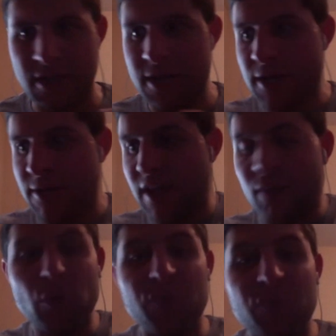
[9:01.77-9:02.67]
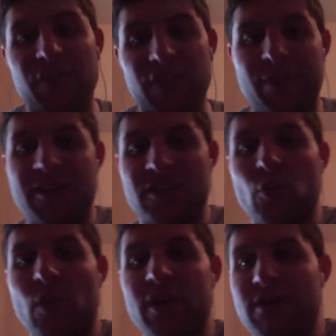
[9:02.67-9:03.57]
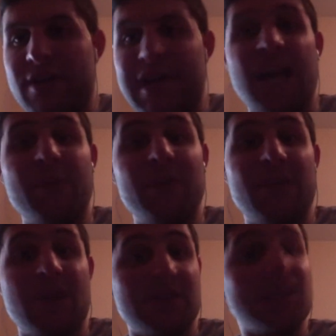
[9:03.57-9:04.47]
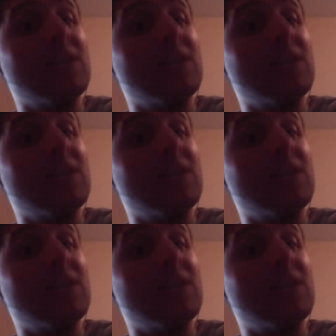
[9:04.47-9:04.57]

they'll move differently based on what anatomy has given